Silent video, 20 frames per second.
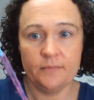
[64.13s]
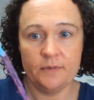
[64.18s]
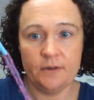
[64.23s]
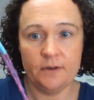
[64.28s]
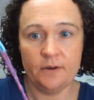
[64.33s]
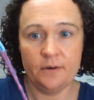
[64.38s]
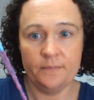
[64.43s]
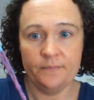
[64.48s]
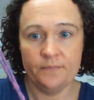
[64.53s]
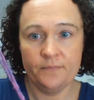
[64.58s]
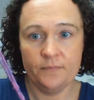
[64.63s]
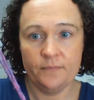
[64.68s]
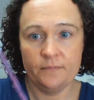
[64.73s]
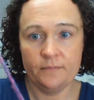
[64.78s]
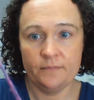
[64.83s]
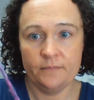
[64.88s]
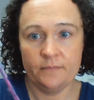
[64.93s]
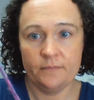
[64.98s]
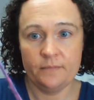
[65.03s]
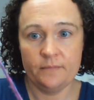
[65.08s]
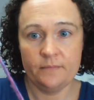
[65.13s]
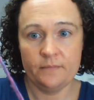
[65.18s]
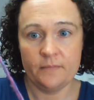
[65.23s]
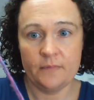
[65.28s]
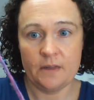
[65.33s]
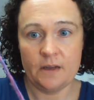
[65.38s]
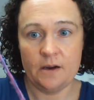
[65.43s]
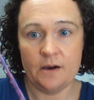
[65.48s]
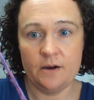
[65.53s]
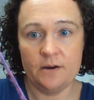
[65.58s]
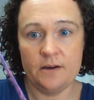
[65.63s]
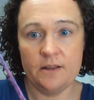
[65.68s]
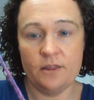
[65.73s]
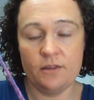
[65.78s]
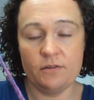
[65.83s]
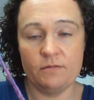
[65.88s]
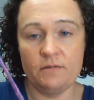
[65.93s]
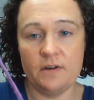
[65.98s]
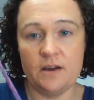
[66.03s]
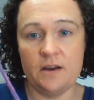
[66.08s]
I already
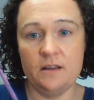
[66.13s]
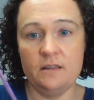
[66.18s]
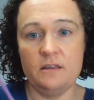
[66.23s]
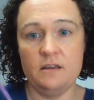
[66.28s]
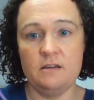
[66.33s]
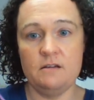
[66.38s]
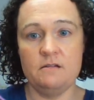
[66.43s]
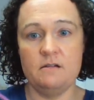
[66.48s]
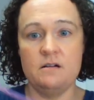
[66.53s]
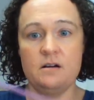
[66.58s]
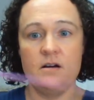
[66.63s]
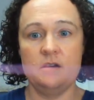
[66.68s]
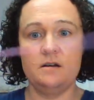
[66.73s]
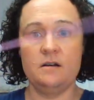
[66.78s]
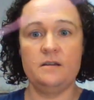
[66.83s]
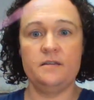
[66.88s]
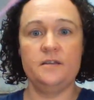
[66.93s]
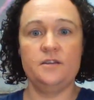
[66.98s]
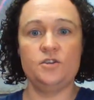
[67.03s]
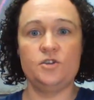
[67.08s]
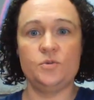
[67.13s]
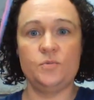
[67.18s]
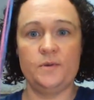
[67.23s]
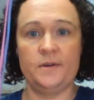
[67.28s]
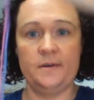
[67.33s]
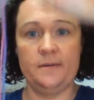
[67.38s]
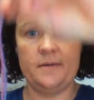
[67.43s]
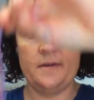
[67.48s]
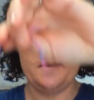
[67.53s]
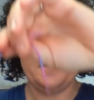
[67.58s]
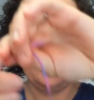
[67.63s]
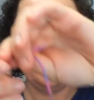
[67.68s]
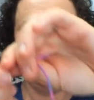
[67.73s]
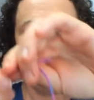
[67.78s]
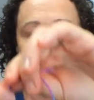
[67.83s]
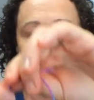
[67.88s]
threaded the yarn on this one.